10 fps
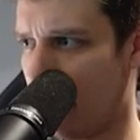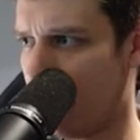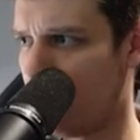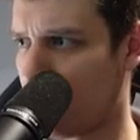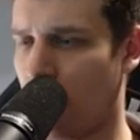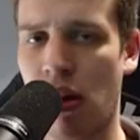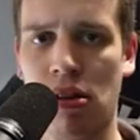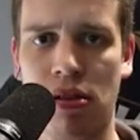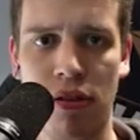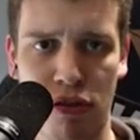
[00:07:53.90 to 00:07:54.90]
for
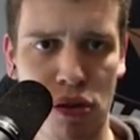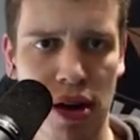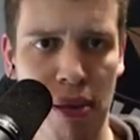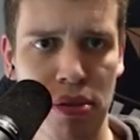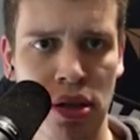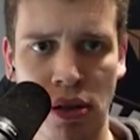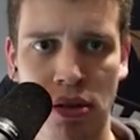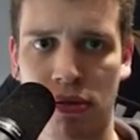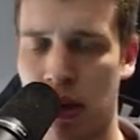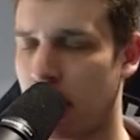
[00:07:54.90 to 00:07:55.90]
all 4 episodes
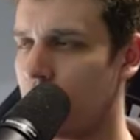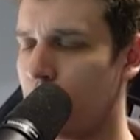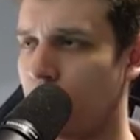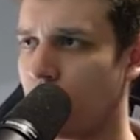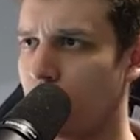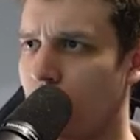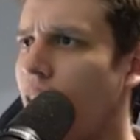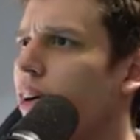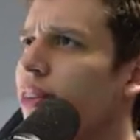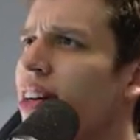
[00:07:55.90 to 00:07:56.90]
of Mission Impossible, or
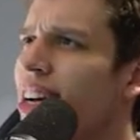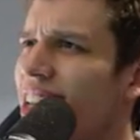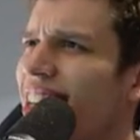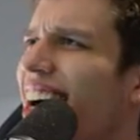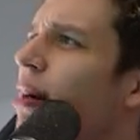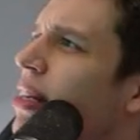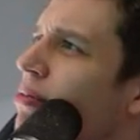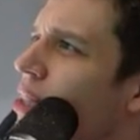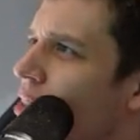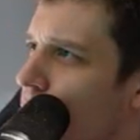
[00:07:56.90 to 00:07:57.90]
however. How many
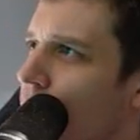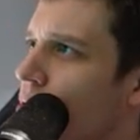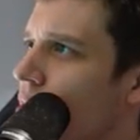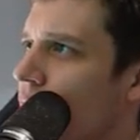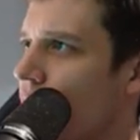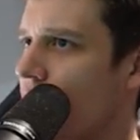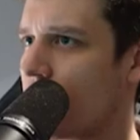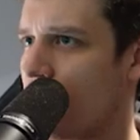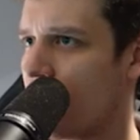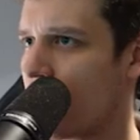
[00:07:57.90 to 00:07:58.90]
Mission Impossibles is there,
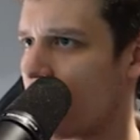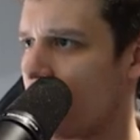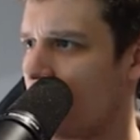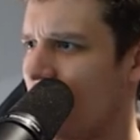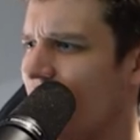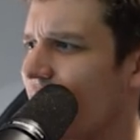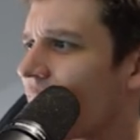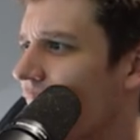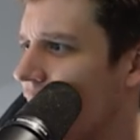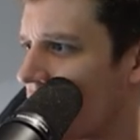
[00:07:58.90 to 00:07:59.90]
actually? I think there's
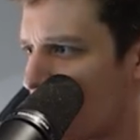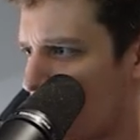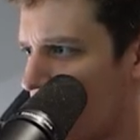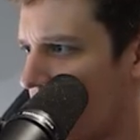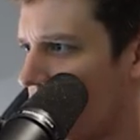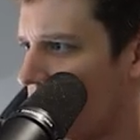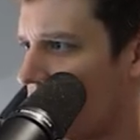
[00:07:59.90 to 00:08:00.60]
at least 3 now.